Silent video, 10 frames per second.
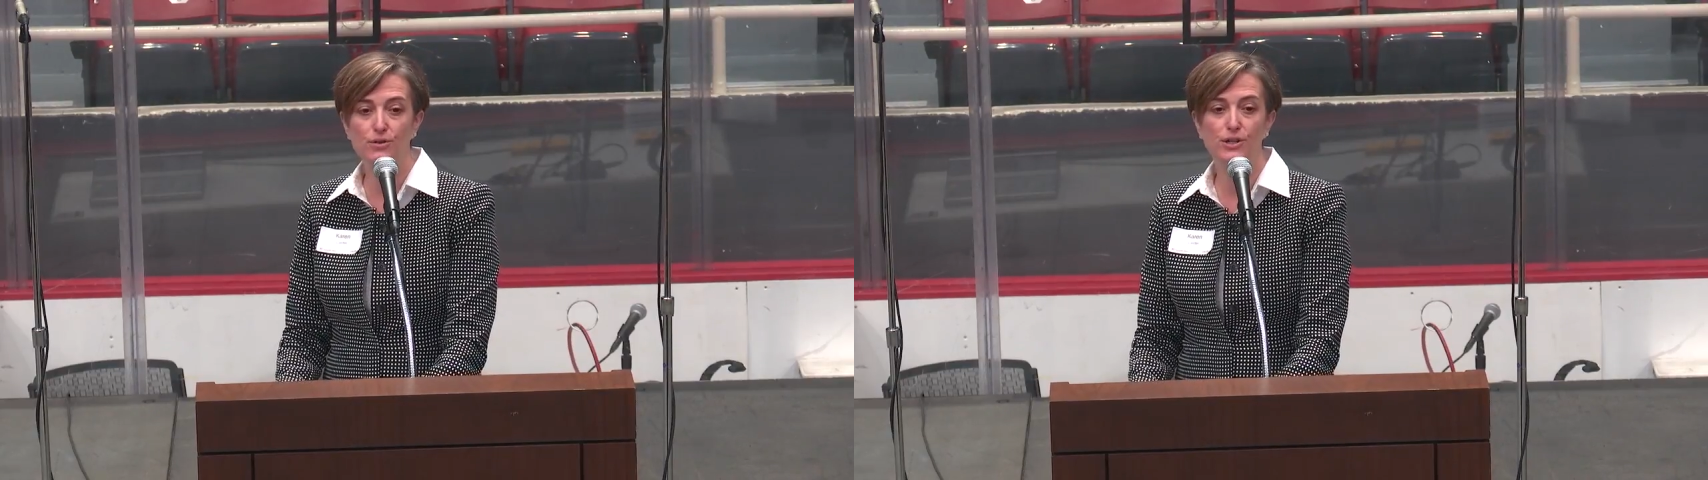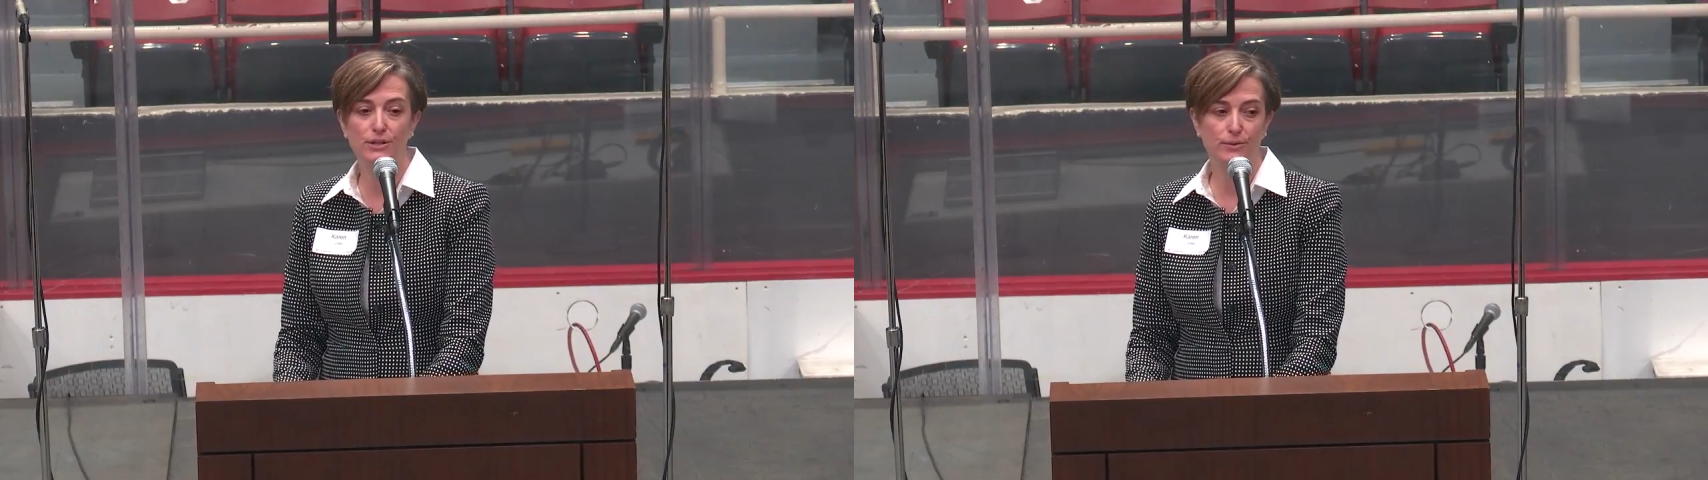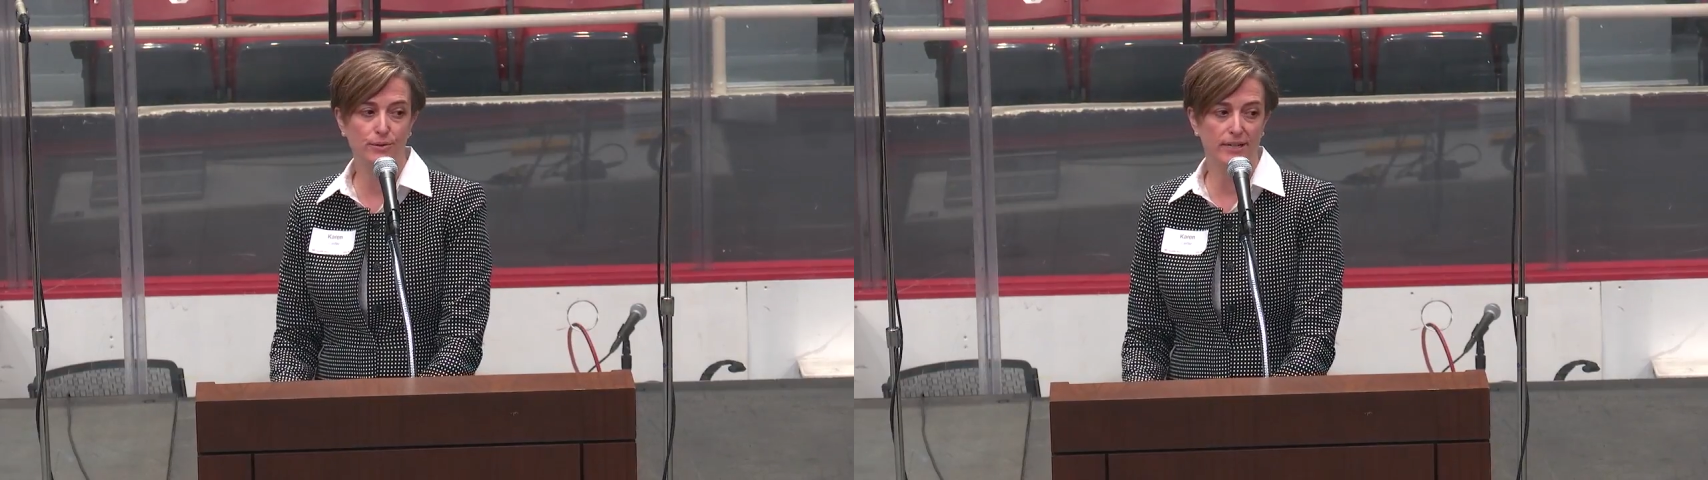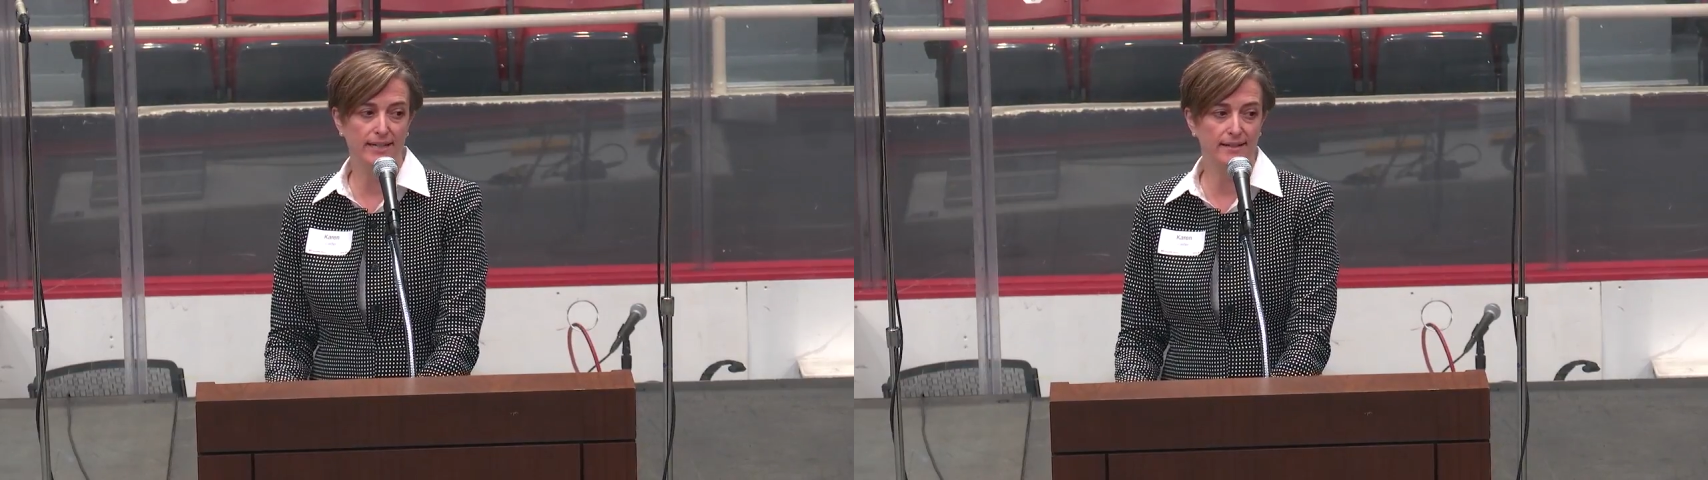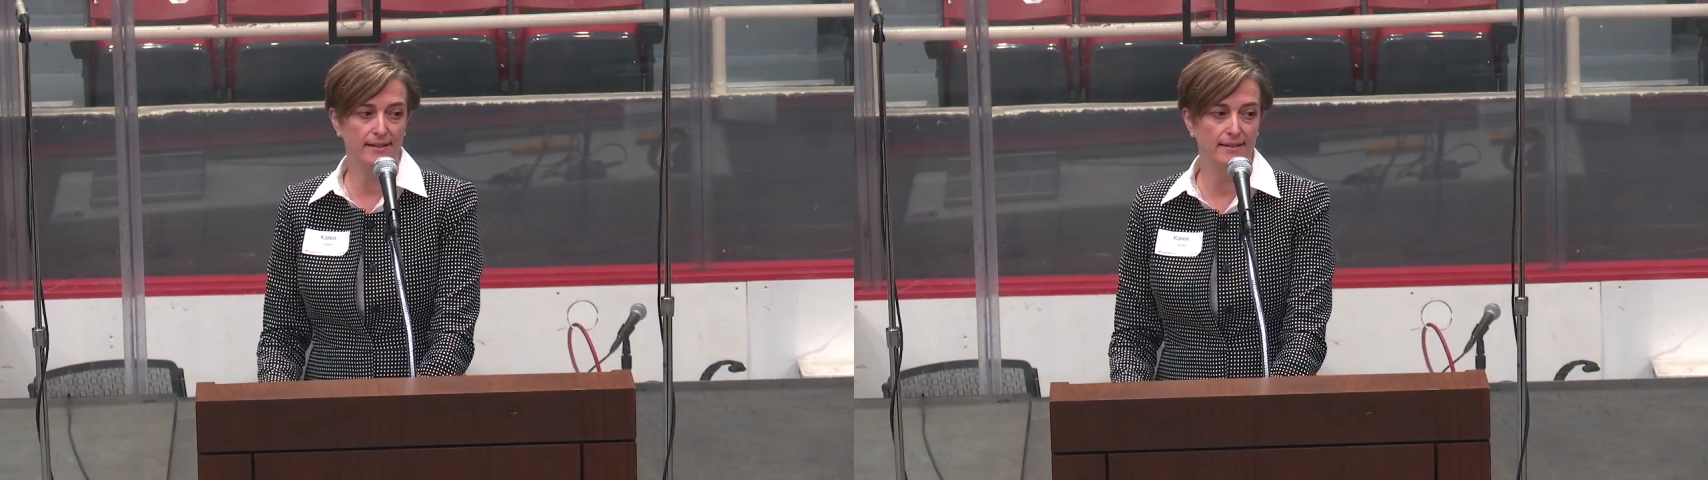
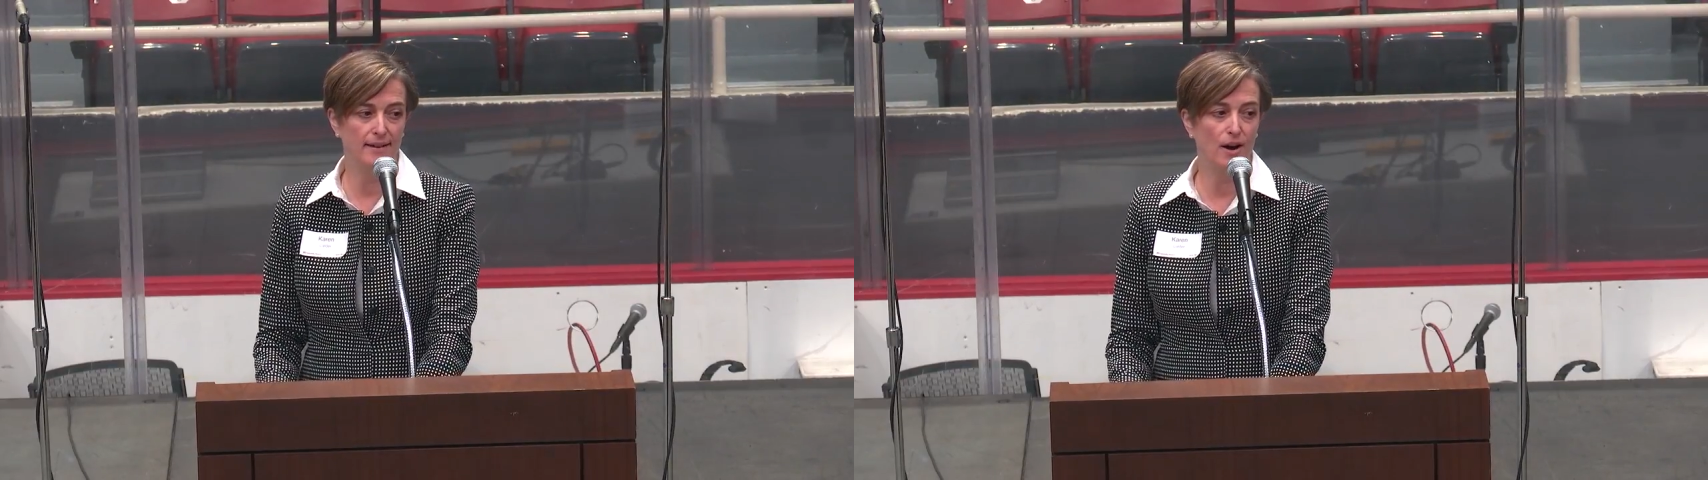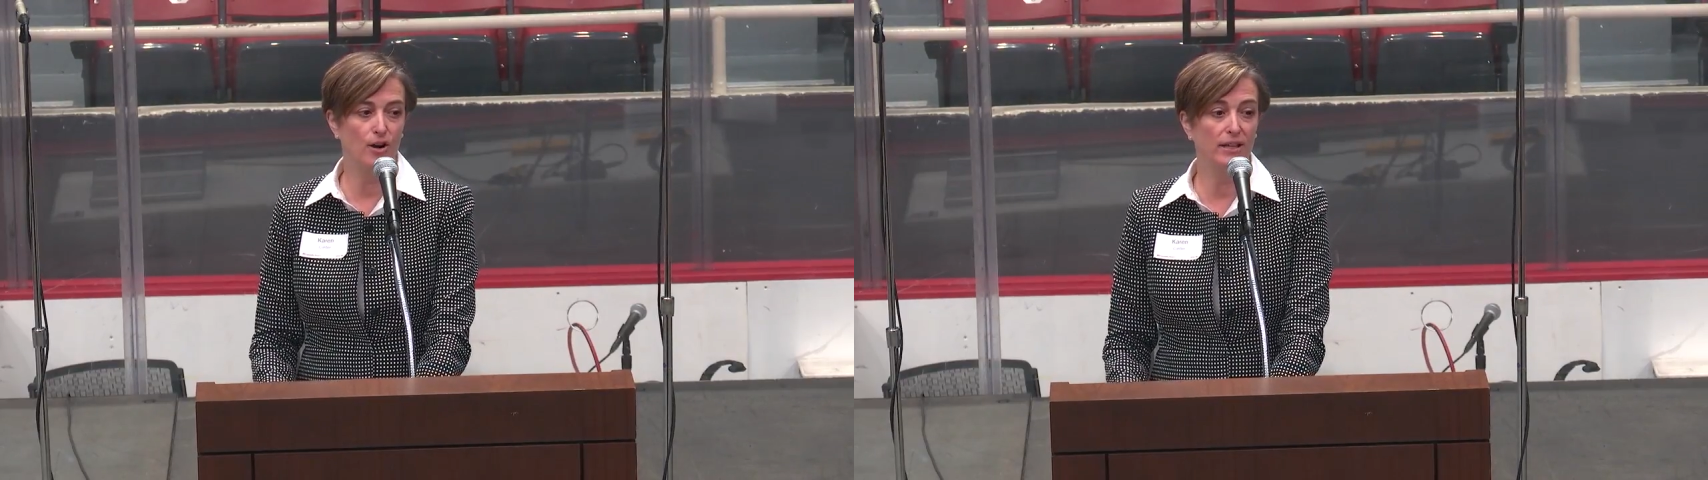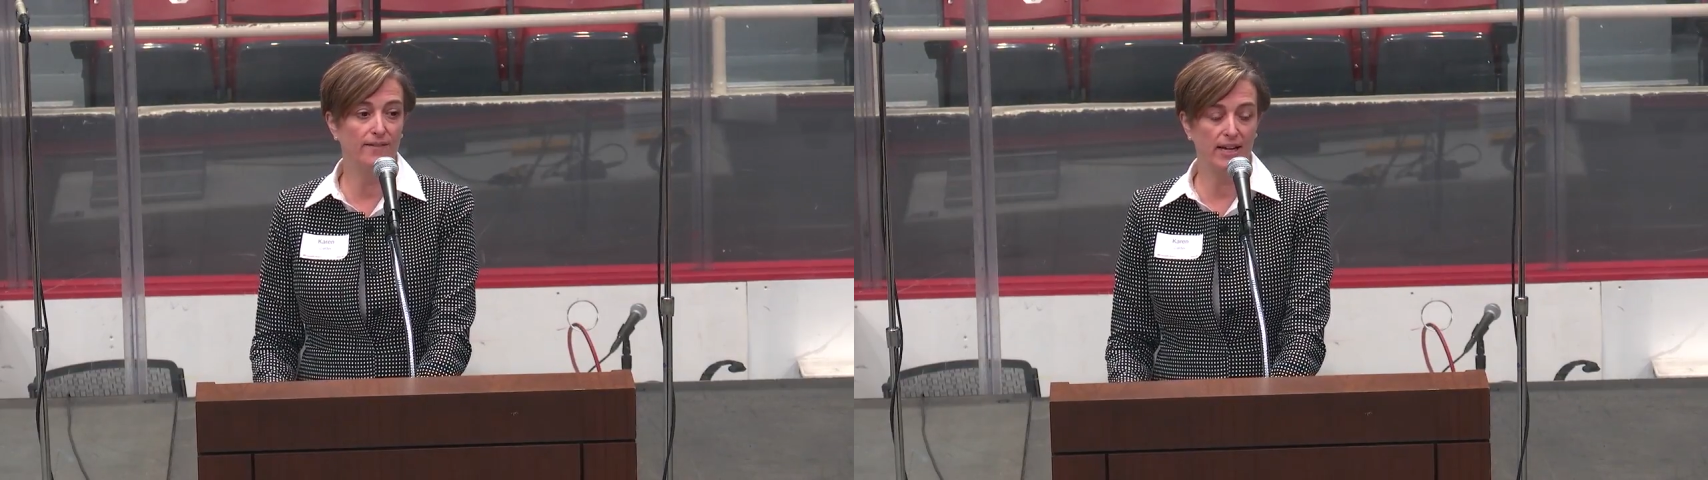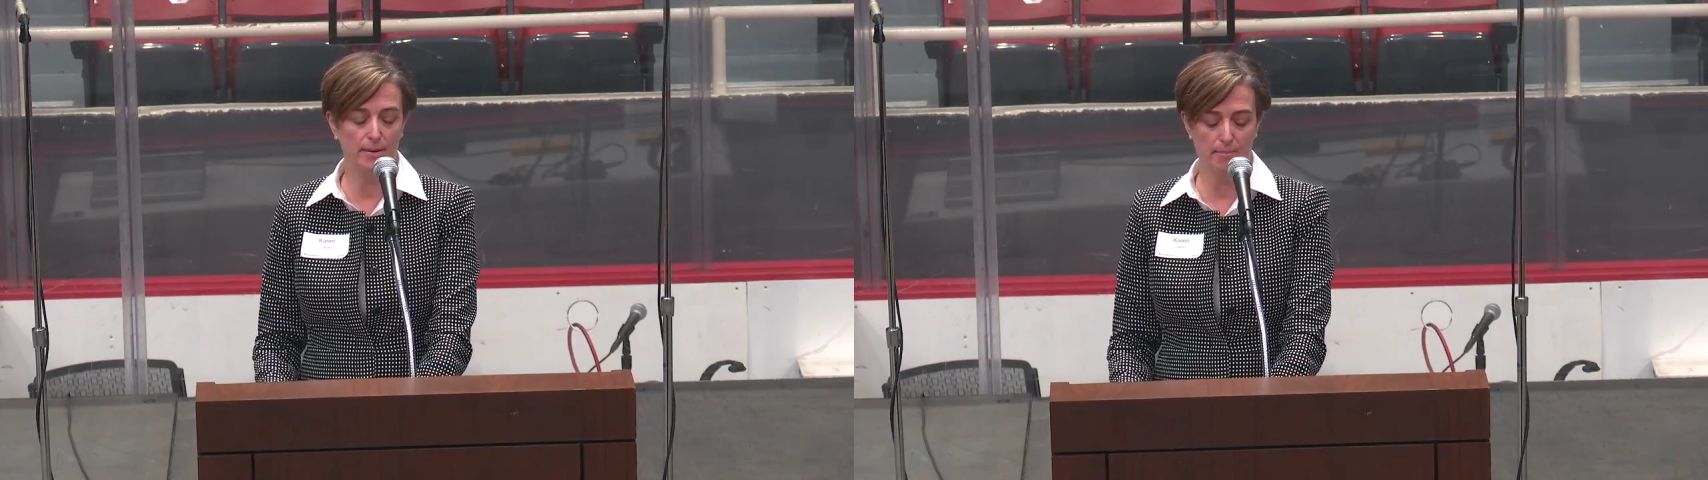children are living